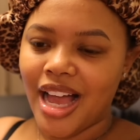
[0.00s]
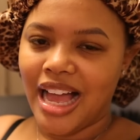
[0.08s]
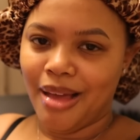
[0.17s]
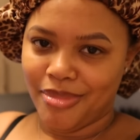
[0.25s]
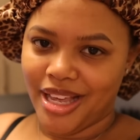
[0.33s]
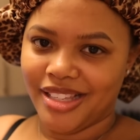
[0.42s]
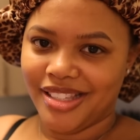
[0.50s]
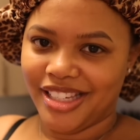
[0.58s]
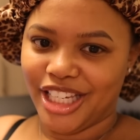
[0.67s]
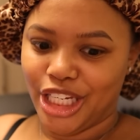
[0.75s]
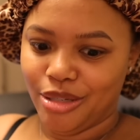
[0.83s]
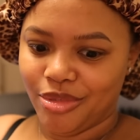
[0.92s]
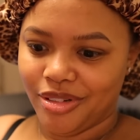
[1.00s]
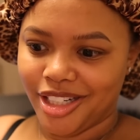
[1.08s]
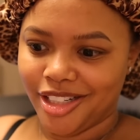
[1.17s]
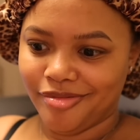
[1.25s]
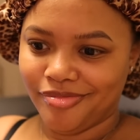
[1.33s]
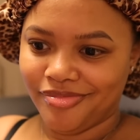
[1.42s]
I'm not sick
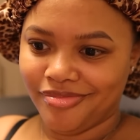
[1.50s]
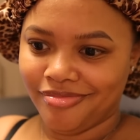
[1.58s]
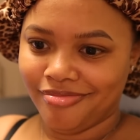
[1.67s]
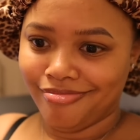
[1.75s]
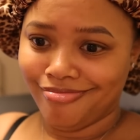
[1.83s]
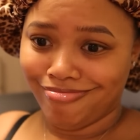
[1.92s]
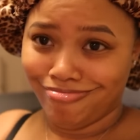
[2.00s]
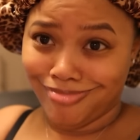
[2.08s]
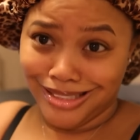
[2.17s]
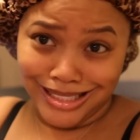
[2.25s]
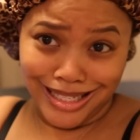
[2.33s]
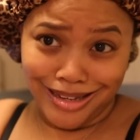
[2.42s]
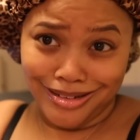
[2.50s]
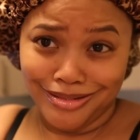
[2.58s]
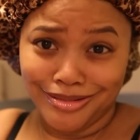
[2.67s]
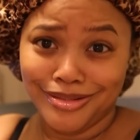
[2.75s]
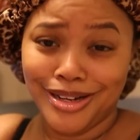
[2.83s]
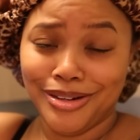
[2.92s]
anymore.
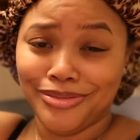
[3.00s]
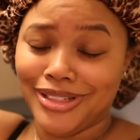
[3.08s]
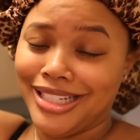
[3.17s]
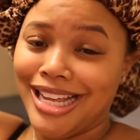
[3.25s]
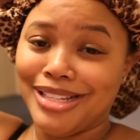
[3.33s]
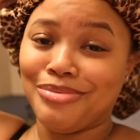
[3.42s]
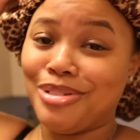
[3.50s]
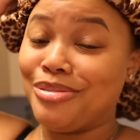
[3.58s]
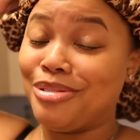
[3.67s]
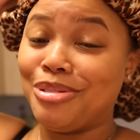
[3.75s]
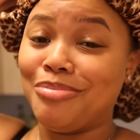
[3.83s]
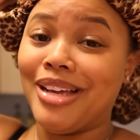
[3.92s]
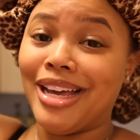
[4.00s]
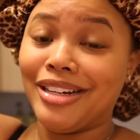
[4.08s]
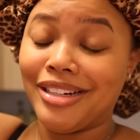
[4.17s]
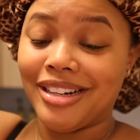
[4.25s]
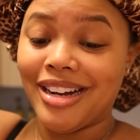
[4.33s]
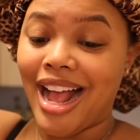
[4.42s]
So hopefully next week will be
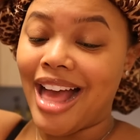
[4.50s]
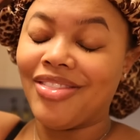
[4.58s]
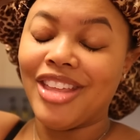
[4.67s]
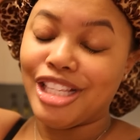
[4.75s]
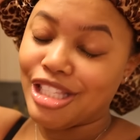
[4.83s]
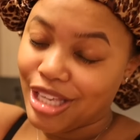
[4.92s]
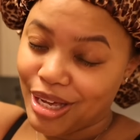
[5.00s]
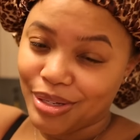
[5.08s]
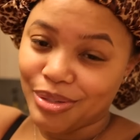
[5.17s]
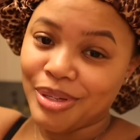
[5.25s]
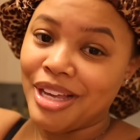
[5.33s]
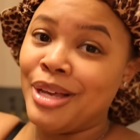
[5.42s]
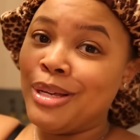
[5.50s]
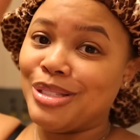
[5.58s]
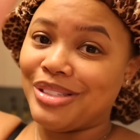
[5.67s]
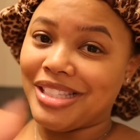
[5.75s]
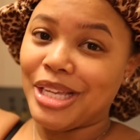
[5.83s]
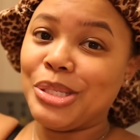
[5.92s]
better. I think so.
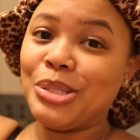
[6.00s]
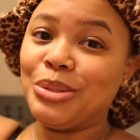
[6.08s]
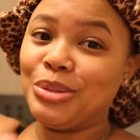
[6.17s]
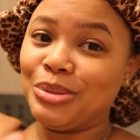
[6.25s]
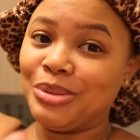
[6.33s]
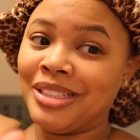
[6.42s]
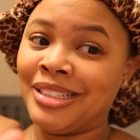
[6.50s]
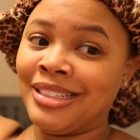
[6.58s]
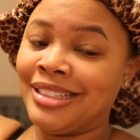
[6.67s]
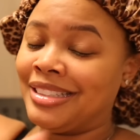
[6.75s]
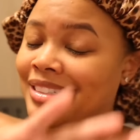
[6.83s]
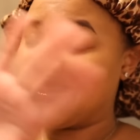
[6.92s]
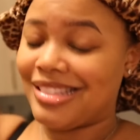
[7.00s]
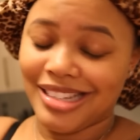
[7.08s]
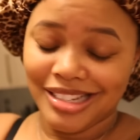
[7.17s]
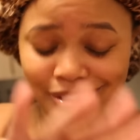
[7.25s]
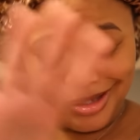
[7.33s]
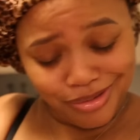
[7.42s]
So stay tuned.
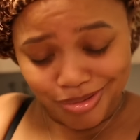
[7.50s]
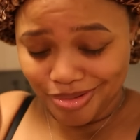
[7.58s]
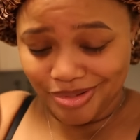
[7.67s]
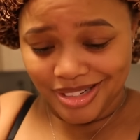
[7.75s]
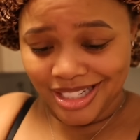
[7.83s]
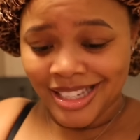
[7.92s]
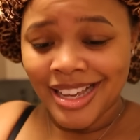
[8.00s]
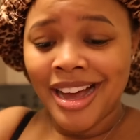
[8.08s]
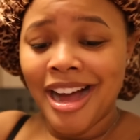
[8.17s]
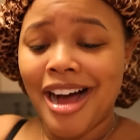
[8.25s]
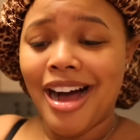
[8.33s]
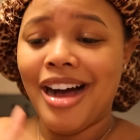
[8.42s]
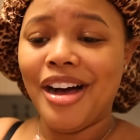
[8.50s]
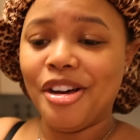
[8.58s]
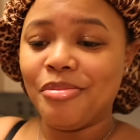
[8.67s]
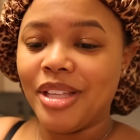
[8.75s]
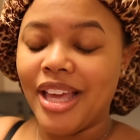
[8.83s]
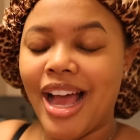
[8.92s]
Stay tuned.
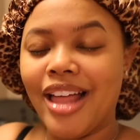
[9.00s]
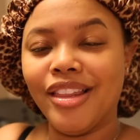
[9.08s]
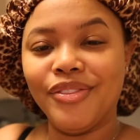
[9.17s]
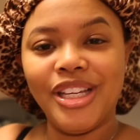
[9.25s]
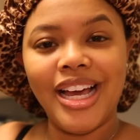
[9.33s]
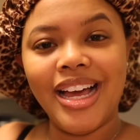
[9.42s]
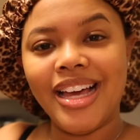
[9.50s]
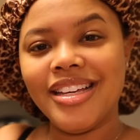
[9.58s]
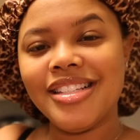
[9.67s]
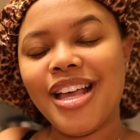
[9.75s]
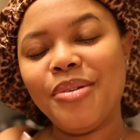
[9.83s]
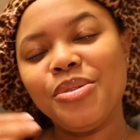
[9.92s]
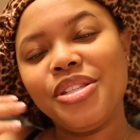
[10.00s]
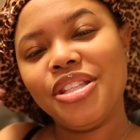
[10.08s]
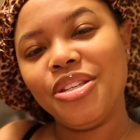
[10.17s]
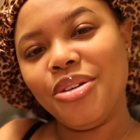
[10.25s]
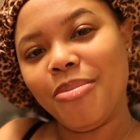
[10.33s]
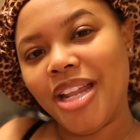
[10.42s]
Um, yeah, I love you guys. I will
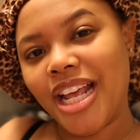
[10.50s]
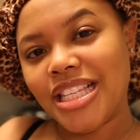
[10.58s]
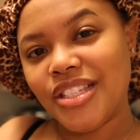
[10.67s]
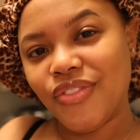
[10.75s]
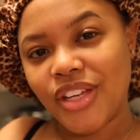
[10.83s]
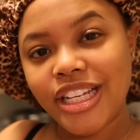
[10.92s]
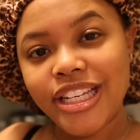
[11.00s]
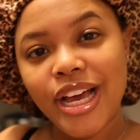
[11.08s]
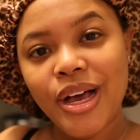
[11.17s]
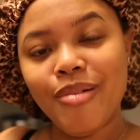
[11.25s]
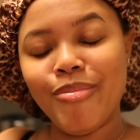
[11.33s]
see you in my next video.